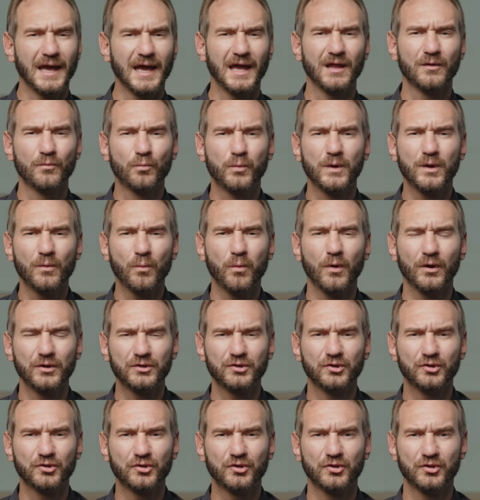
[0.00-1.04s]
And we
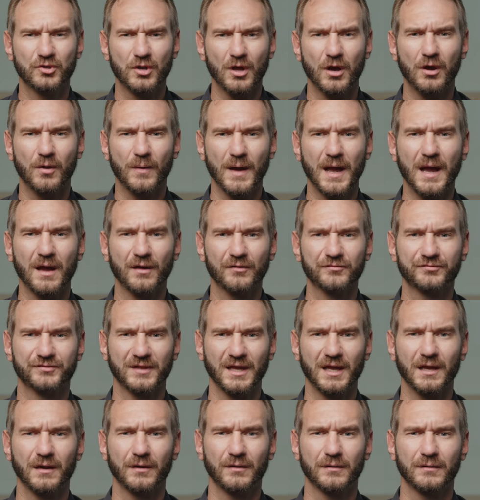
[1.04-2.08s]
want you to know out
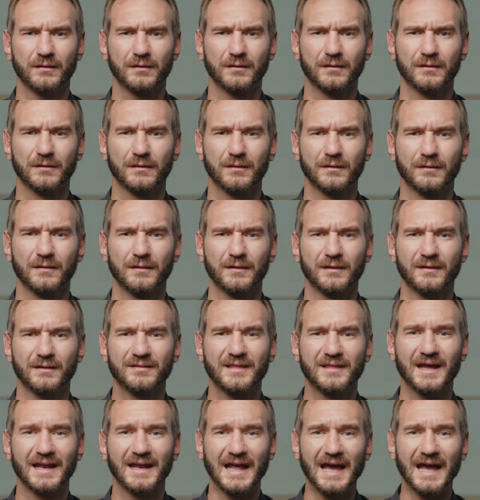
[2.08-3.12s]
there
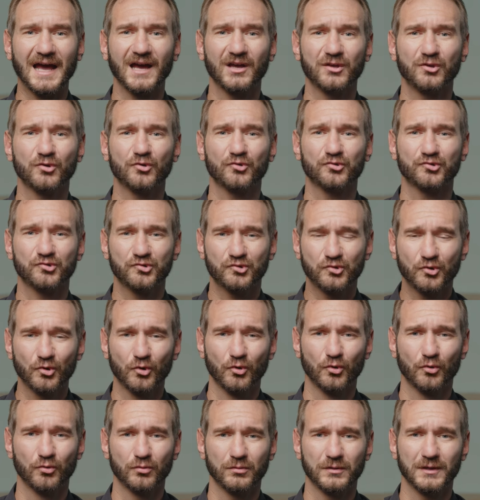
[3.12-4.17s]
that at your
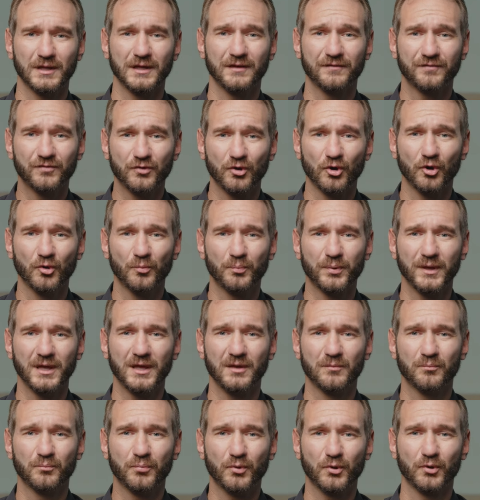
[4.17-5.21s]
school, if you're
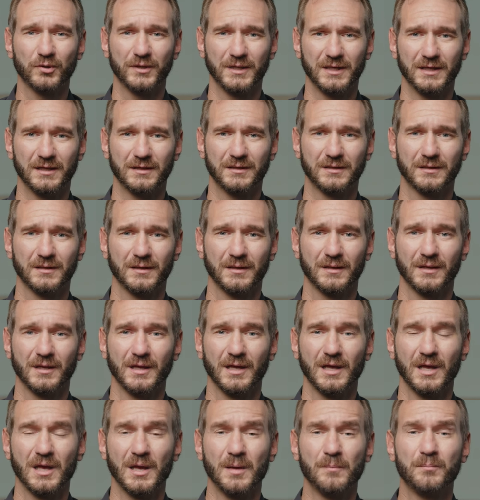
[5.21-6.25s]
being bullied
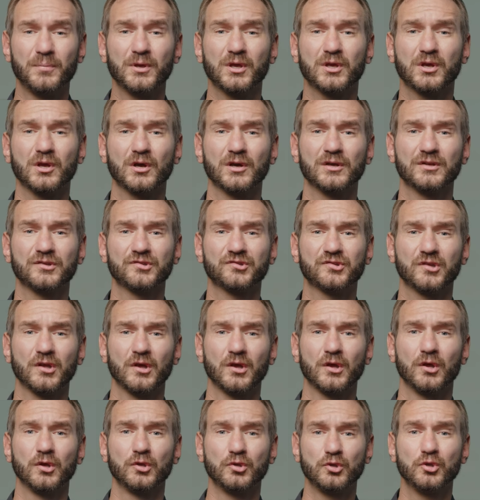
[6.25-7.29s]
because
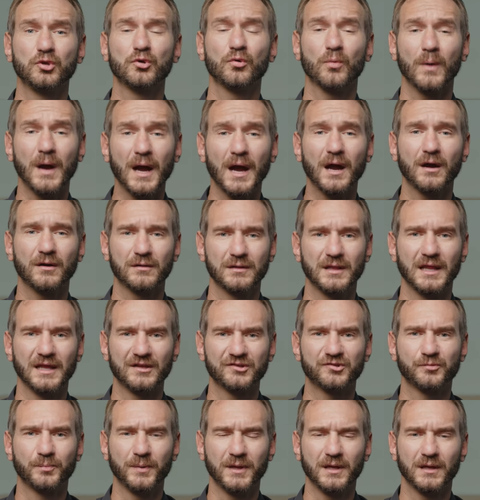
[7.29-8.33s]
you are
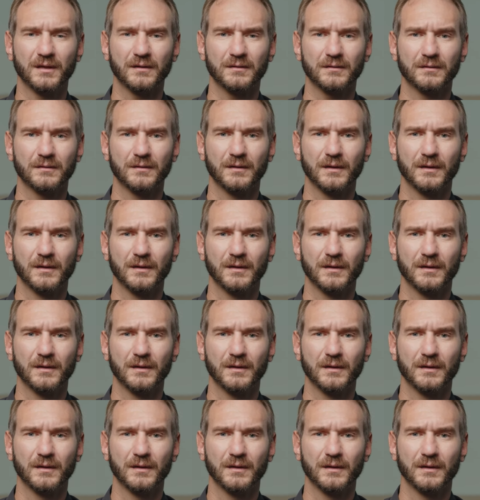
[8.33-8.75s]
lesbian